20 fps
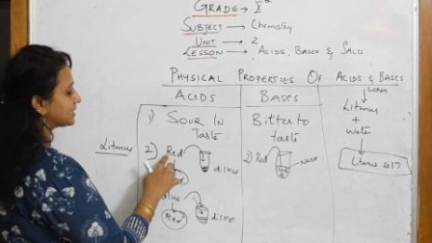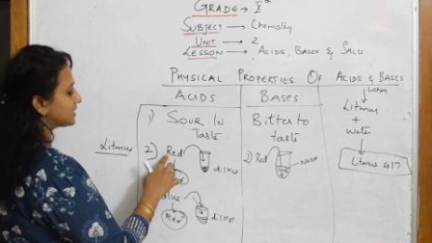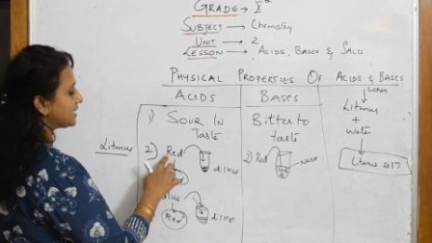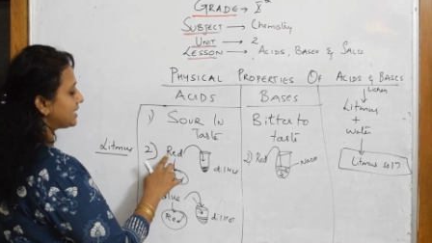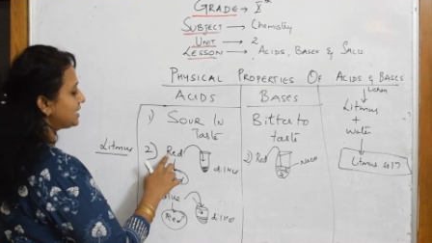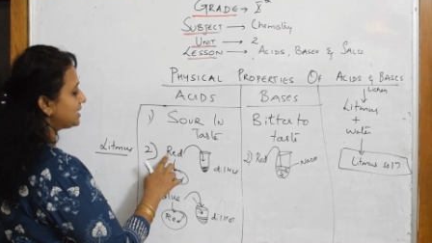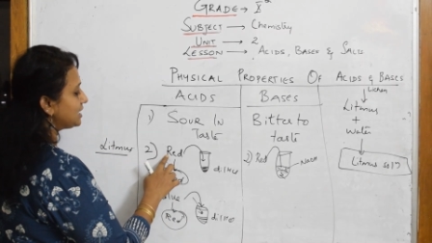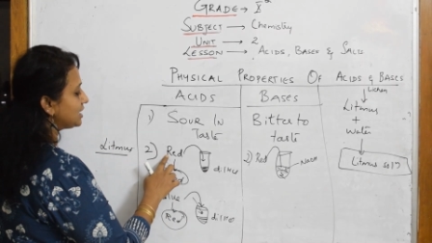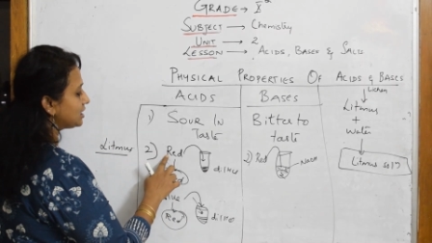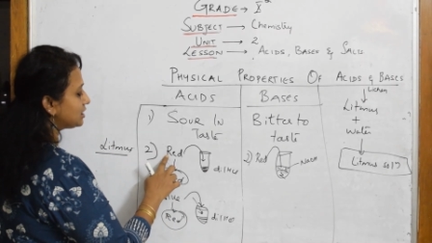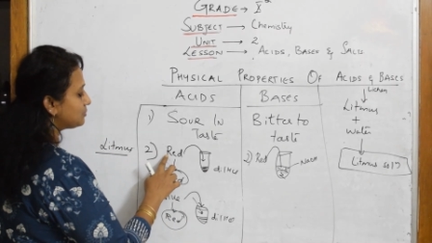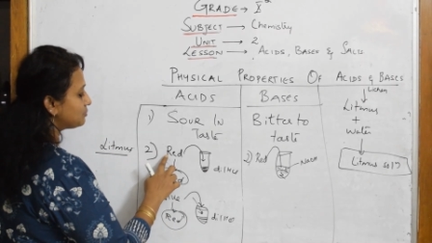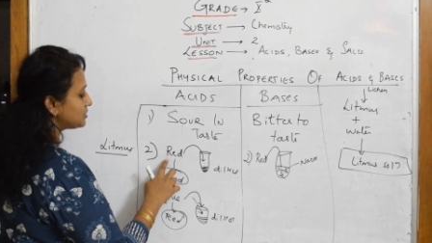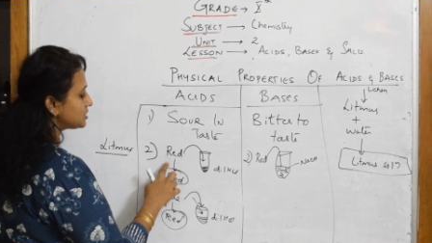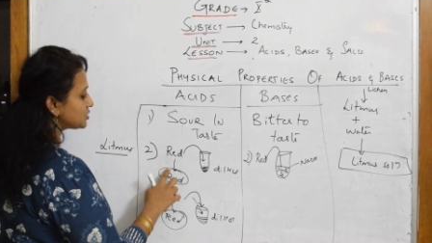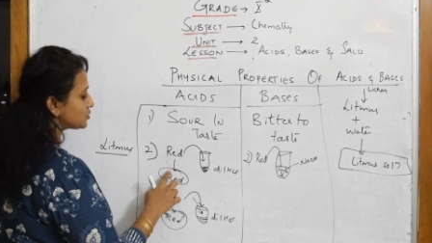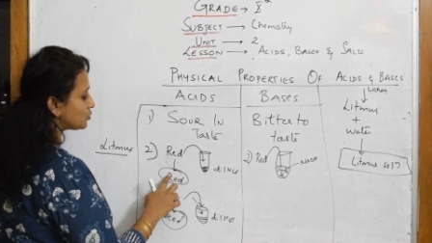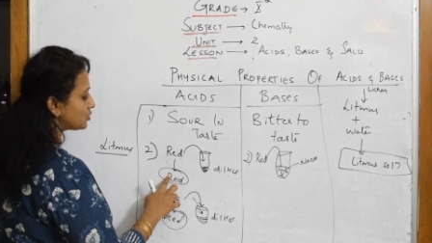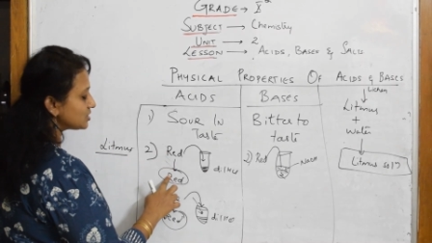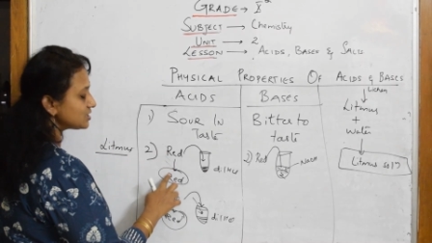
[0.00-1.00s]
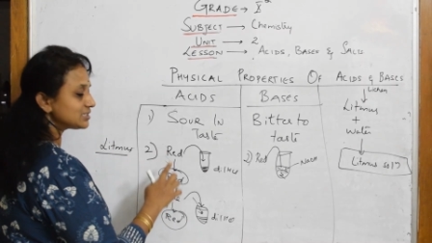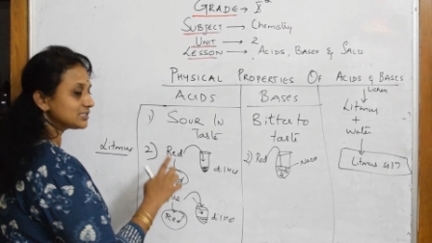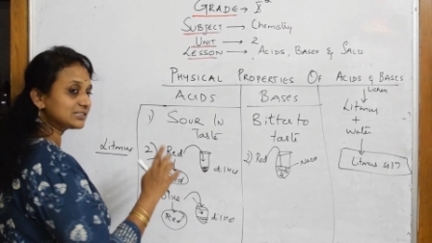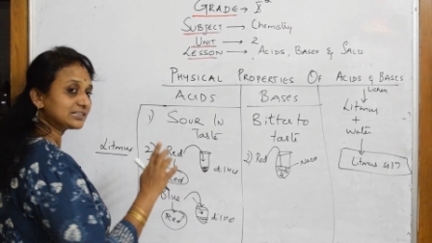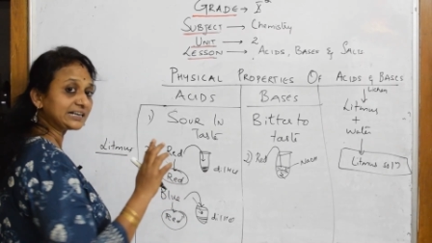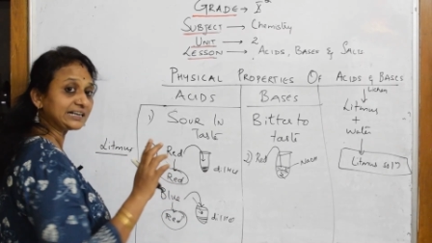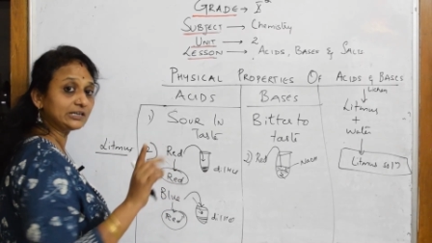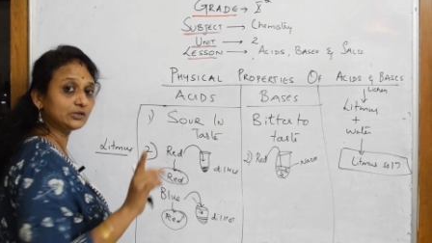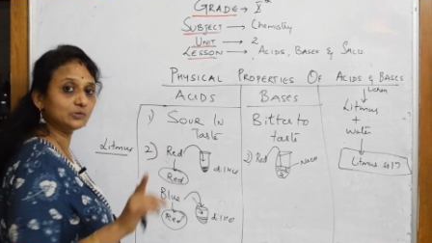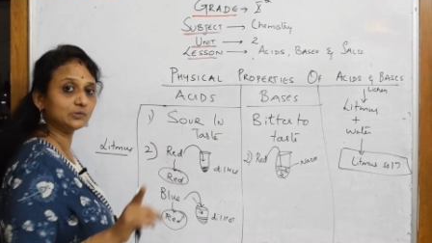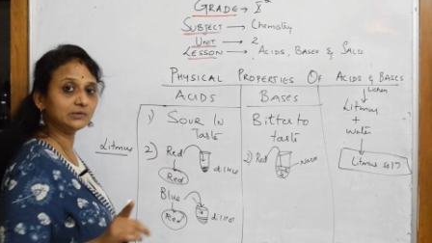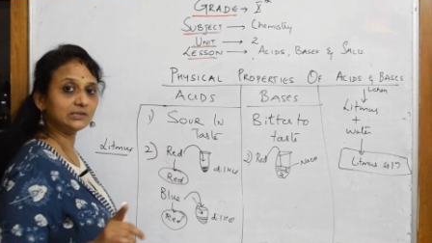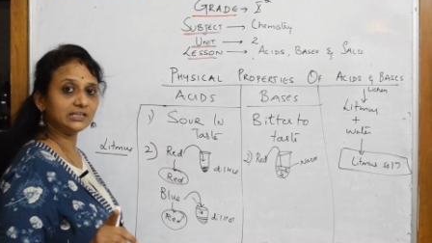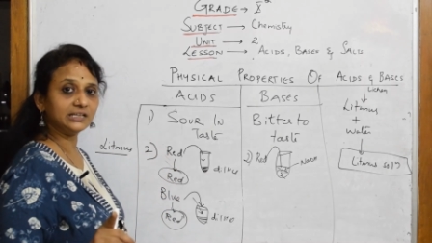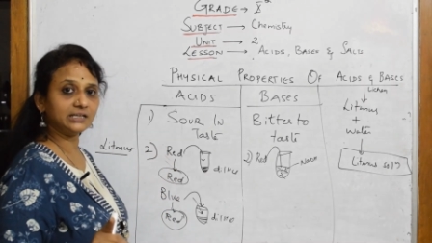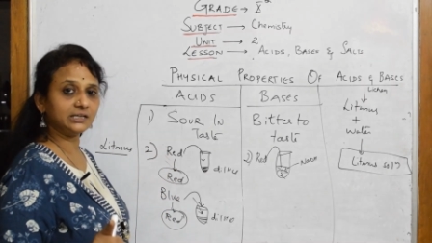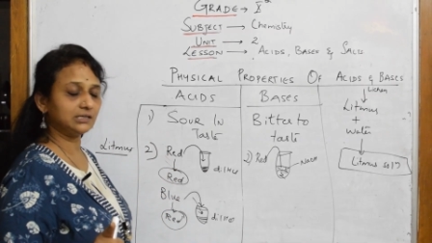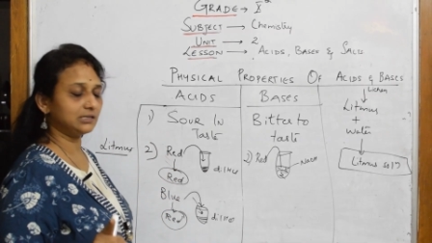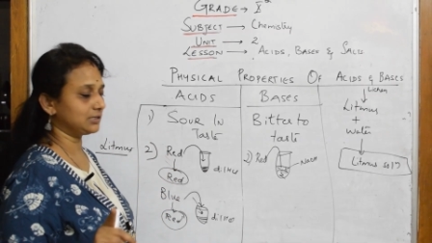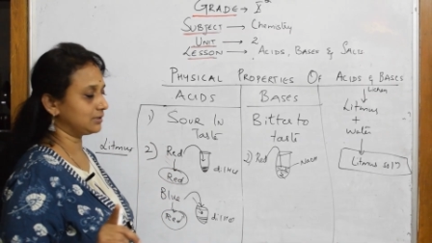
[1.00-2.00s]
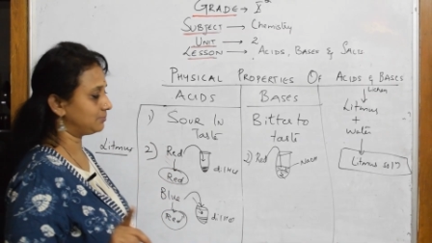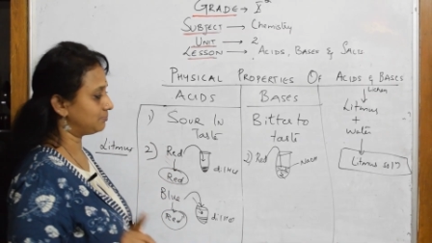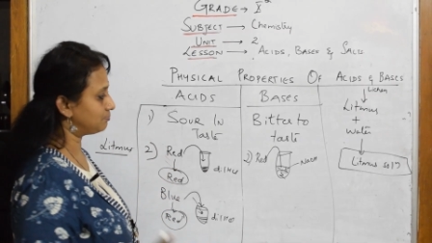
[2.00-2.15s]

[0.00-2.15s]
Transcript: red litmus was red only.